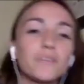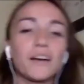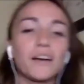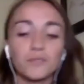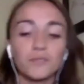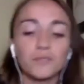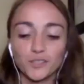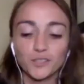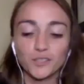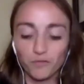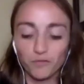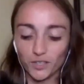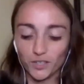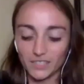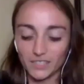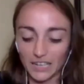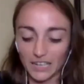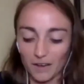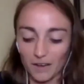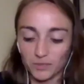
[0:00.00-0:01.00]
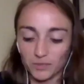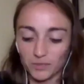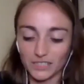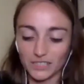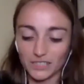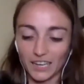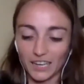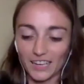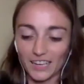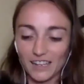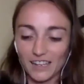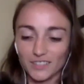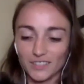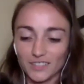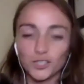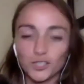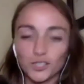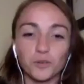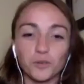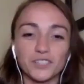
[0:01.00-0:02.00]
was the first thing I was like.
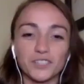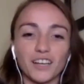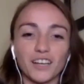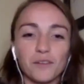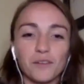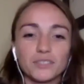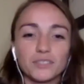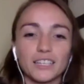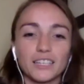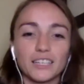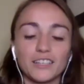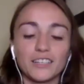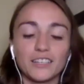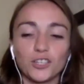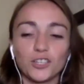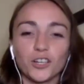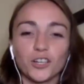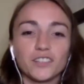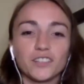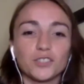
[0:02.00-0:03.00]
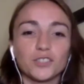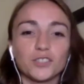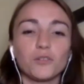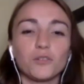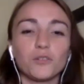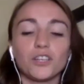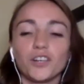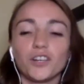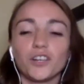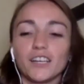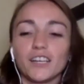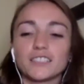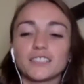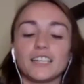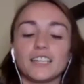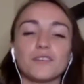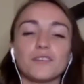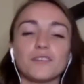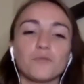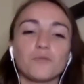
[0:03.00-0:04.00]
So and I was like cur- so curious,
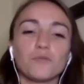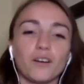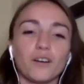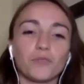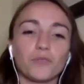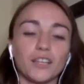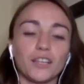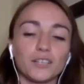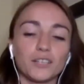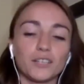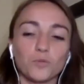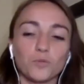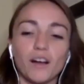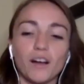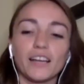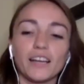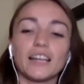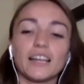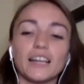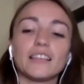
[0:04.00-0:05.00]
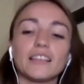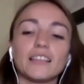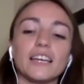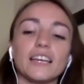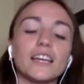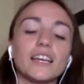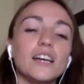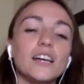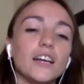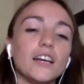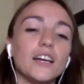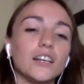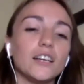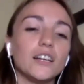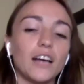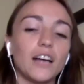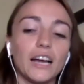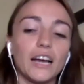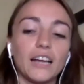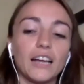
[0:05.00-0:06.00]
and I didn't realize why, and I like
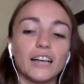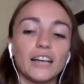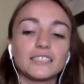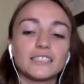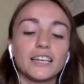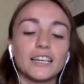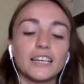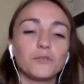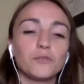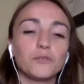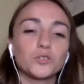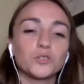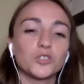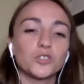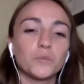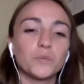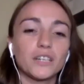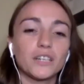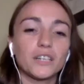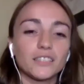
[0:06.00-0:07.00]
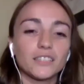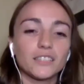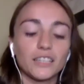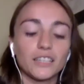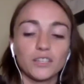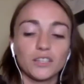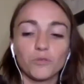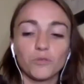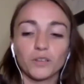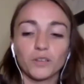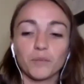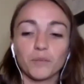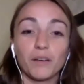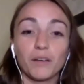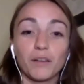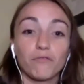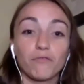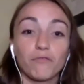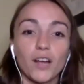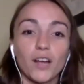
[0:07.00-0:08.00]
I, I said it was just because like you were like
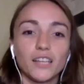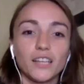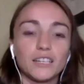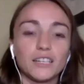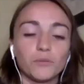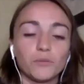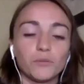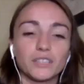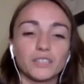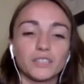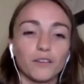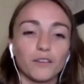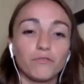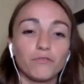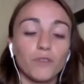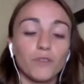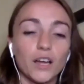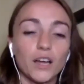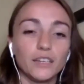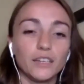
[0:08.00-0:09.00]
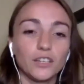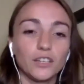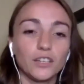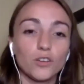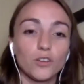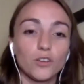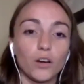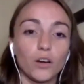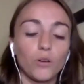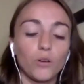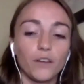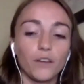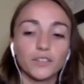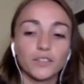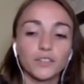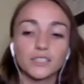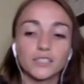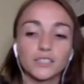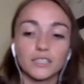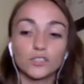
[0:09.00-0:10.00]
my friend and it was like a fun, you know,
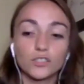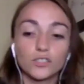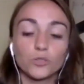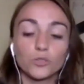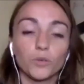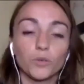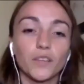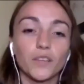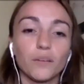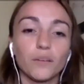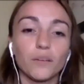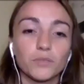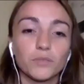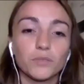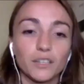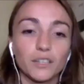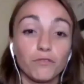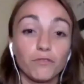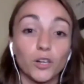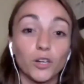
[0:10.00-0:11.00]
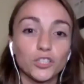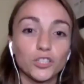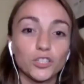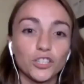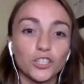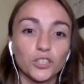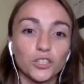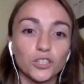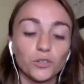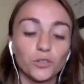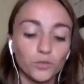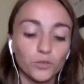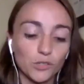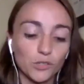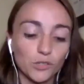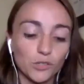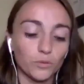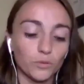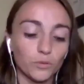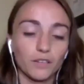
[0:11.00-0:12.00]
obviously story that was like fun to you.
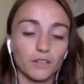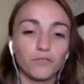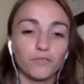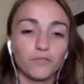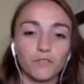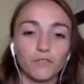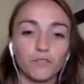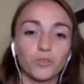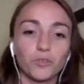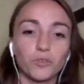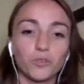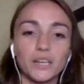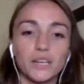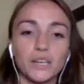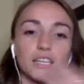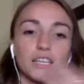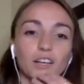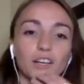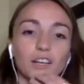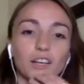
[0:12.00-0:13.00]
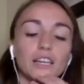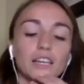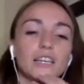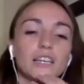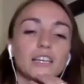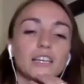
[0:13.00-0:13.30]
So it was like fun for me to hear it,